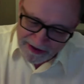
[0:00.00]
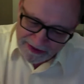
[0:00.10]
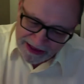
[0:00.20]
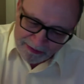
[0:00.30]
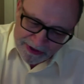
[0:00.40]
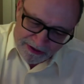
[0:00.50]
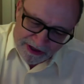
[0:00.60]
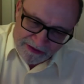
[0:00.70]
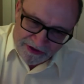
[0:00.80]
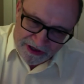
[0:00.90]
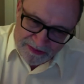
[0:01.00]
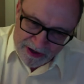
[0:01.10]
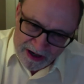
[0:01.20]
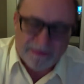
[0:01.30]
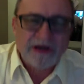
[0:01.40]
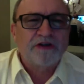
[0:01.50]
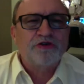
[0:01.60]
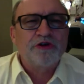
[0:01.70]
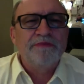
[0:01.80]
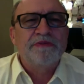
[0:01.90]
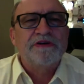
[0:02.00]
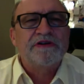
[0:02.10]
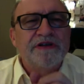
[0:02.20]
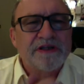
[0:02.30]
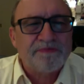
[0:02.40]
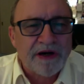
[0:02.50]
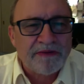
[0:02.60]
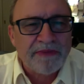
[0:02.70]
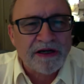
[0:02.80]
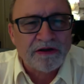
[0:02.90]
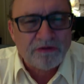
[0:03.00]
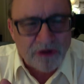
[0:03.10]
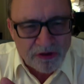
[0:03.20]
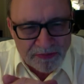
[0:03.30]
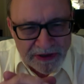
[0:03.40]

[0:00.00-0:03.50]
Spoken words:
Then when you give the experimental treatment to the experimental group,